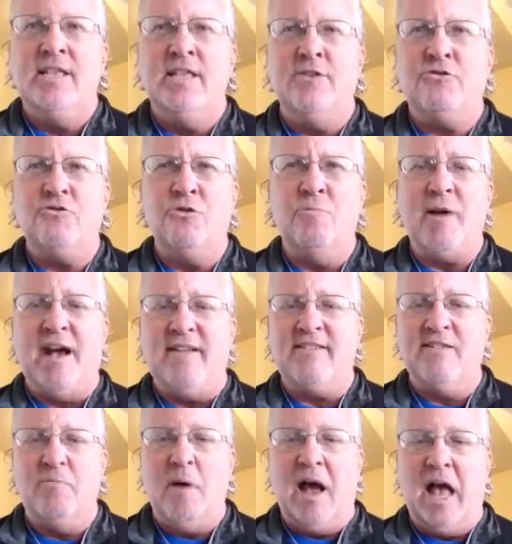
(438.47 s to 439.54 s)
This group
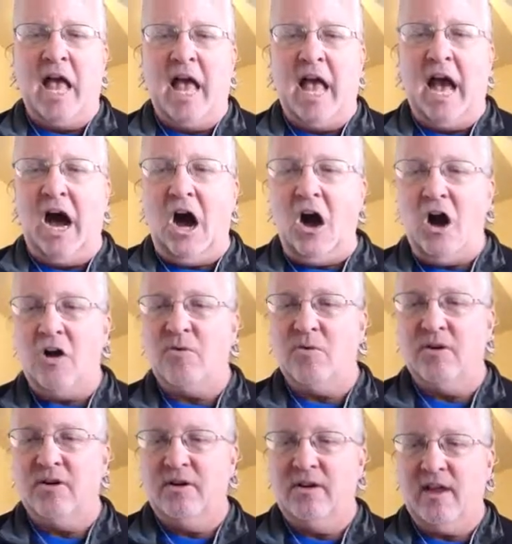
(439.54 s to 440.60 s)
asked some
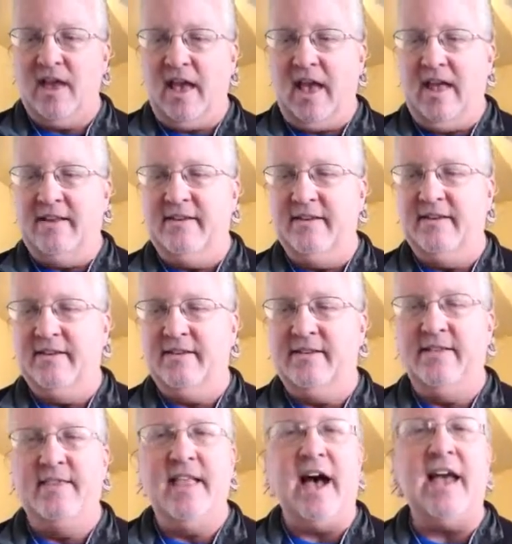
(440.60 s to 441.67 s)
awkward and
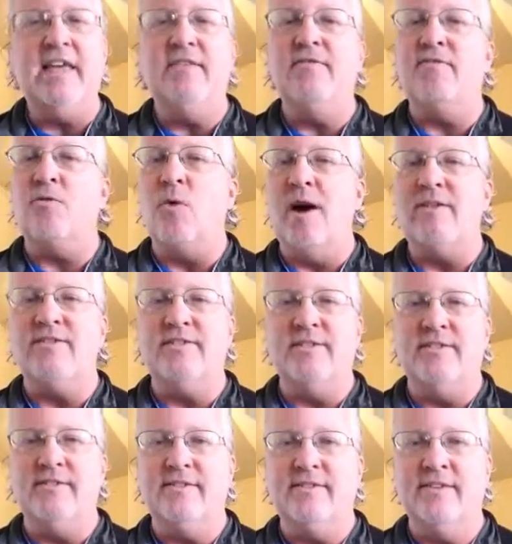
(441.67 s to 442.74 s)
naive
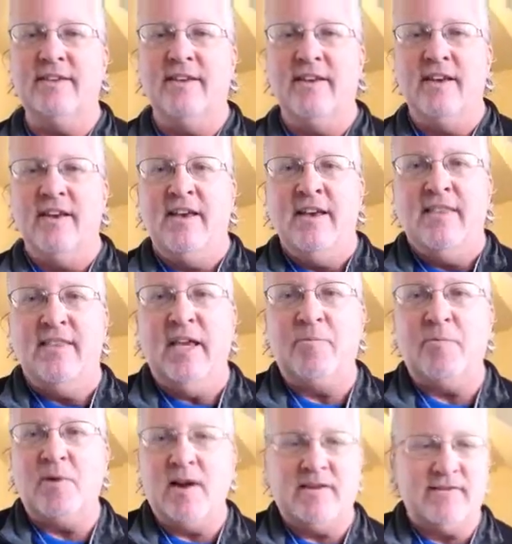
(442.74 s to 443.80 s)
questions. They
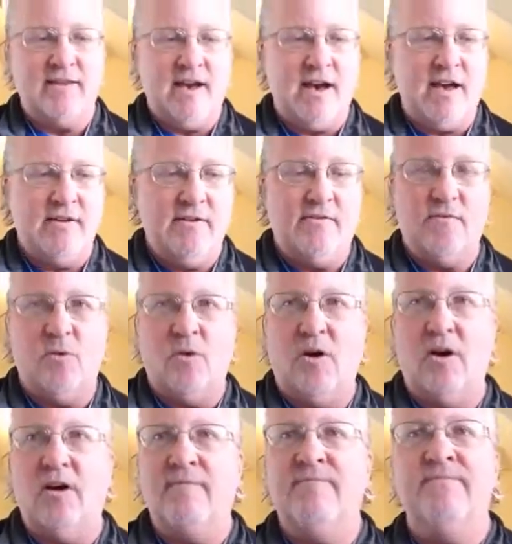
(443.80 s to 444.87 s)
press God
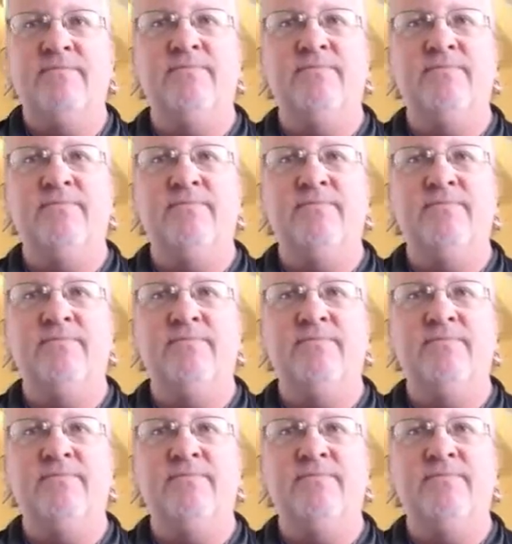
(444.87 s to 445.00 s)
for